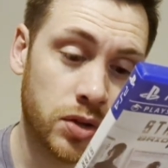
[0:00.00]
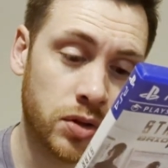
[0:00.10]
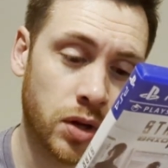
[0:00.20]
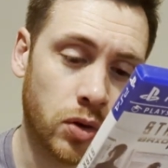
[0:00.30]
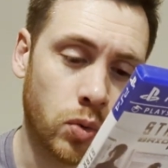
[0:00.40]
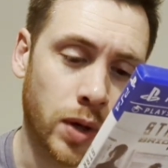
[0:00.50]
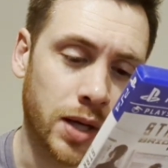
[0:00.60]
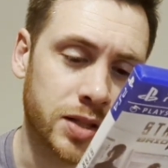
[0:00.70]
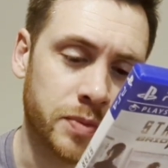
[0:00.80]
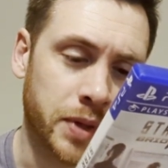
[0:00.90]
No
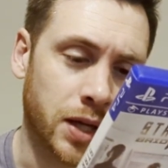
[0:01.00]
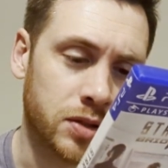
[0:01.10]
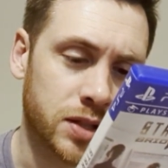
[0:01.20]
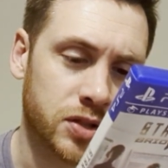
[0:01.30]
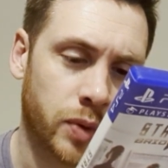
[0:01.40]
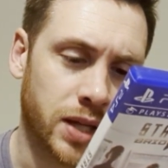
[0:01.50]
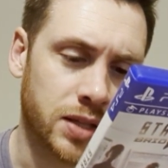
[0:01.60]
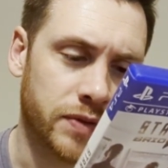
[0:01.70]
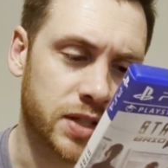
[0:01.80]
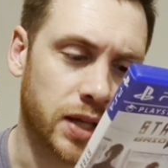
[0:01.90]
way it's been out since
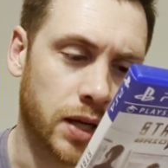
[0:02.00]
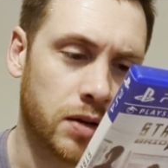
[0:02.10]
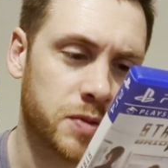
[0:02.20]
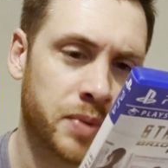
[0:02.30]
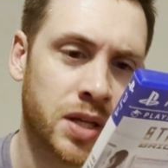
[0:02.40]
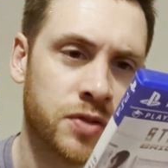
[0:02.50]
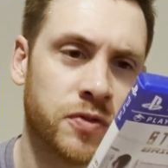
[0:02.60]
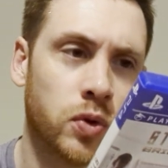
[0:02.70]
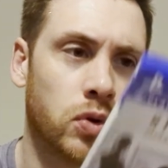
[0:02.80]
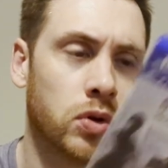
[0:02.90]
2017. I know it's
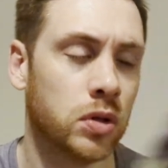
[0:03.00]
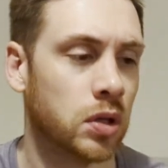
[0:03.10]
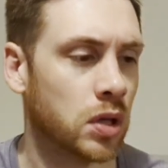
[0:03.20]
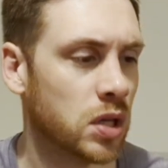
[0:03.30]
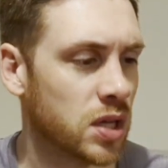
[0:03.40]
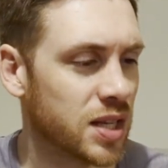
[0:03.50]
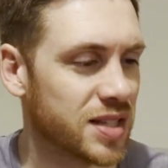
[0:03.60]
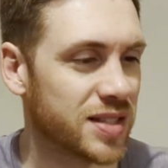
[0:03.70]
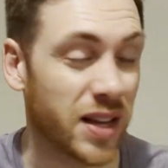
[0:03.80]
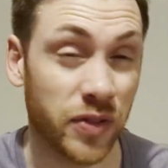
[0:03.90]
PS4.
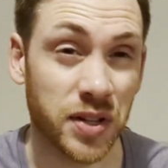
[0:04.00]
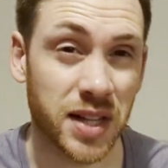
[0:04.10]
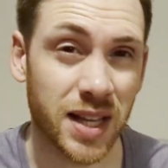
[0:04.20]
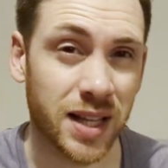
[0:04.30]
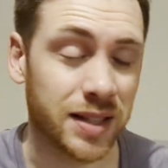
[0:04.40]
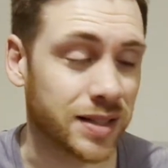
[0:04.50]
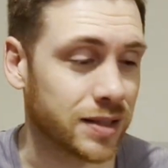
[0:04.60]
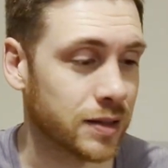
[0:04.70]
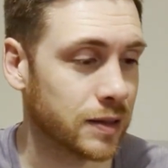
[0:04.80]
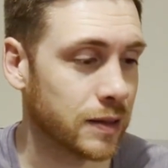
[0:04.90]
7
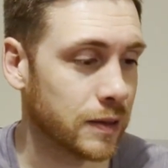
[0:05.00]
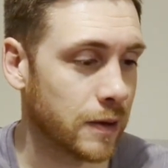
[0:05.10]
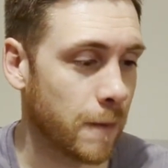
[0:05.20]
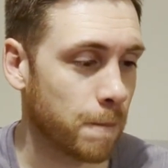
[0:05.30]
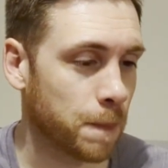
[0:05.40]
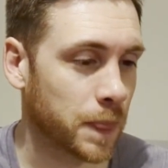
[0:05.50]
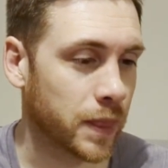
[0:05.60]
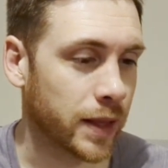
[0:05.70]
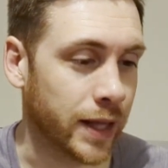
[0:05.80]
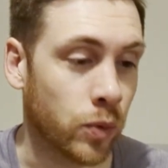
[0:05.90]
years.
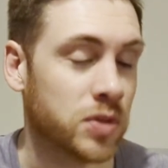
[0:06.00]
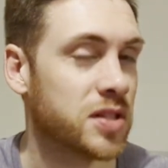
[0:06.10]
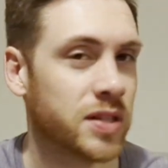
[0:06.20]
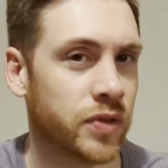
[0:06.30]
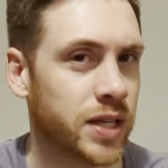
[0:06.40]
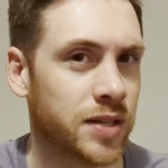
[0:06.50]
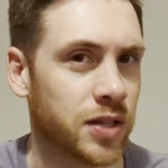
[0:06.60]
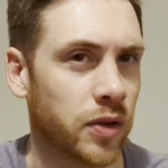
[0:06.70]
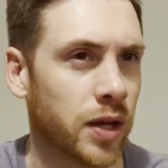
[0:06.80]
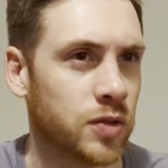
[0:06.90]
It wasn't 7 years
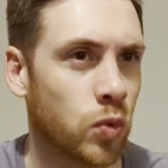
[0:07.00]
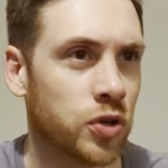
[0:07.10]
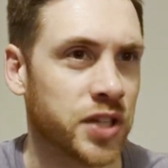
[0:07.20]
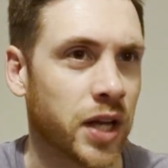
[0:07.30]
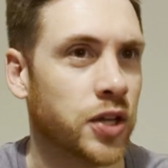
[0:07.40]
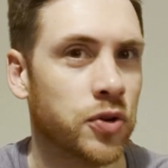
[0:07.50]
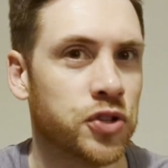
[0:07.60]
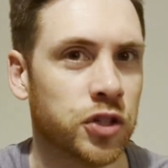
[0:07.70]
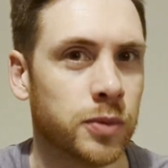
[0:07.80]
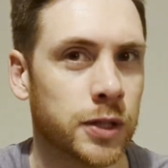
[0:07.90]
ago that I was watching a
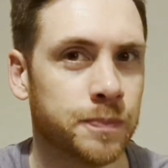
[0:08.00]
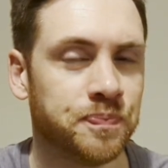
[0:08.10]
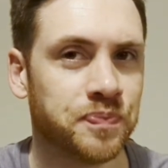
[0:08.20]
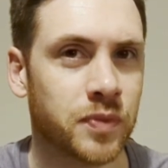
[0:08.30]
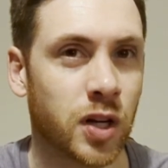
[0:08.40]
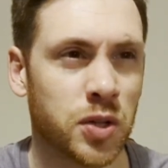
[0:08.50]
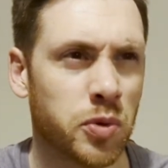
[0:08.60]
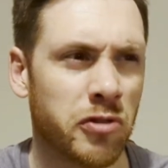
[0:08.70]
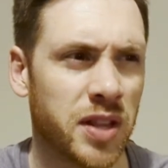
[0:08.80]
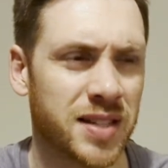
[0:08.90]
YouTuber, because
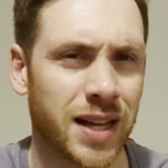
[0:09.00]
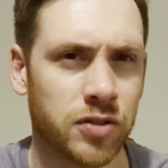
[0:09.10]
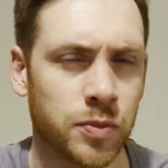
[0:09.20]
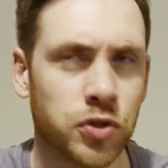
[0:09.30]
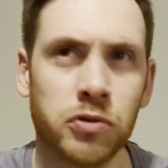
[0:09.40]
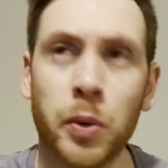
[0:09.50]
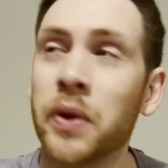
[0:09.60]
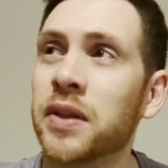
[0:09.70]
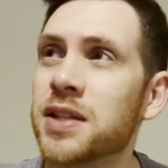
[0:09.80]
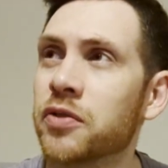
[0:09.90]
we were in this house, I'm sure we were
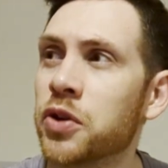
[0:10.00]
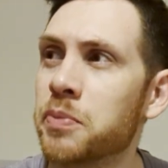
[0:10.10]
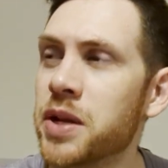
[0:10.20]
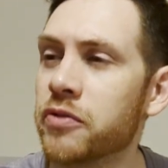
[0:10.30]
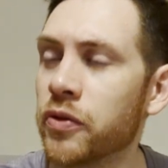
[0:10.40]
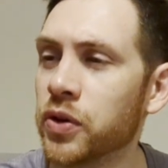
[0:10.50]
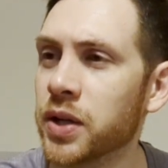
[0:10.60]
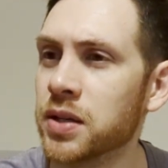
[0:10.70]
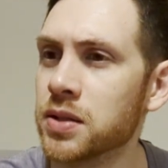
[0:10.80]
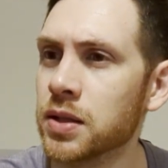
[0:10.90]
in this house, we've been here for a few
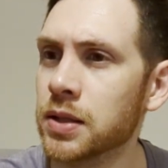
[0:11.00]
years.